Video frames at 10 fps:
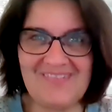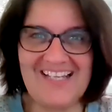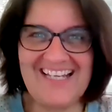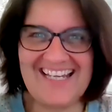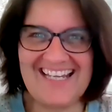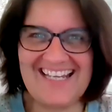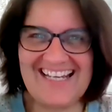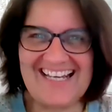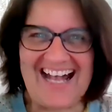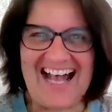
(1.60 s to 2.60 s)
Yeah,
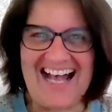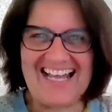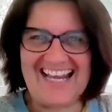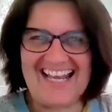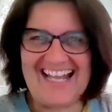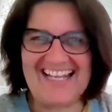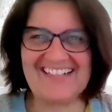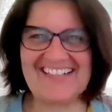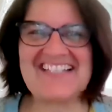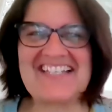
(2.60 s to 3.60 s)

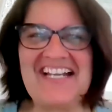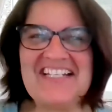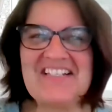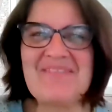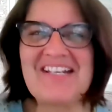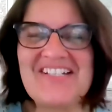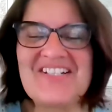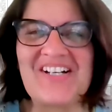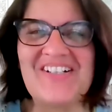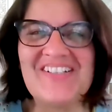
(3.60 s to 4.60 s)
hello, this is Elizabeth de
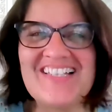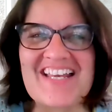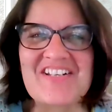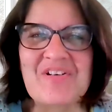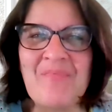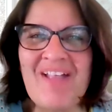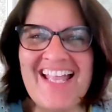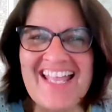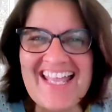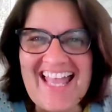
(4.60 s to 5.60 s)
Charonne de
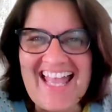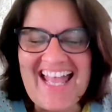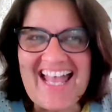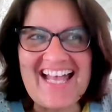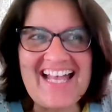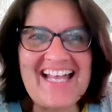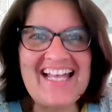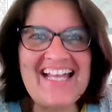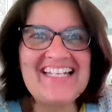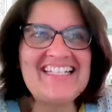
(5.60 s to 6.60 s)
Saint-Germain,
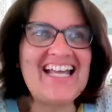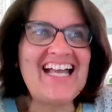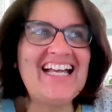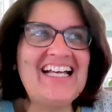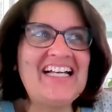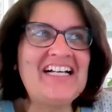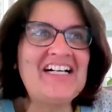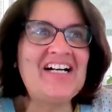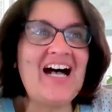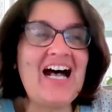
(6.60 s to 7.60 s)
and
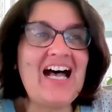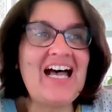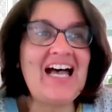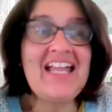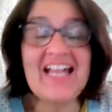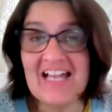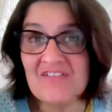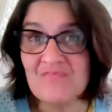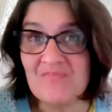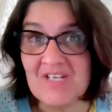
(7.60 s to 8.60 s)
I
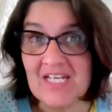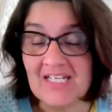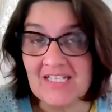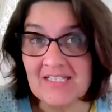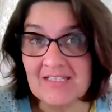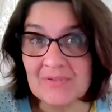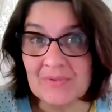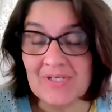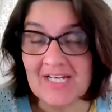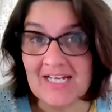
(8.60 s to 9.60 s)
have been
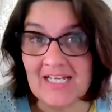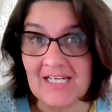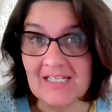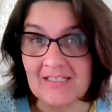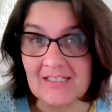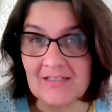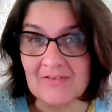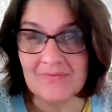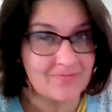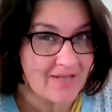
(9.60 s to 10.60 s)
creating
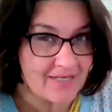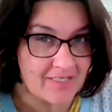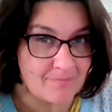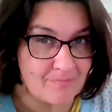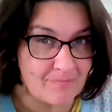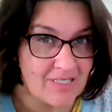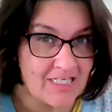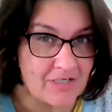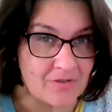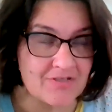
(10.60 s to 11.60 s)
a 5-day mini
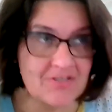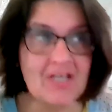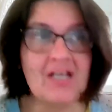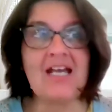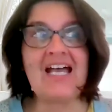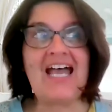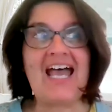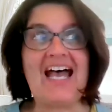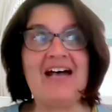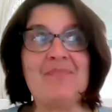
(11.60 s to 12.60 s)
course
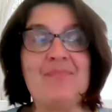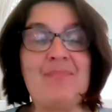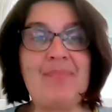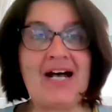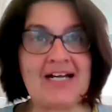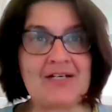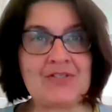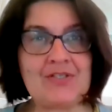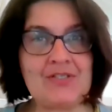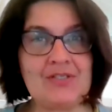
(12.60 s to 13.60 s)

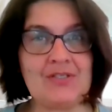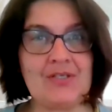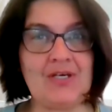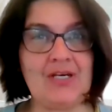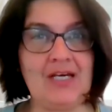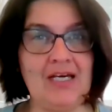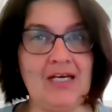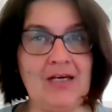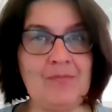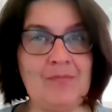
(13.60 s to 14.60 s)
about
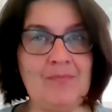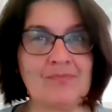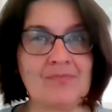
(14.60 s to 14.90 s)
um,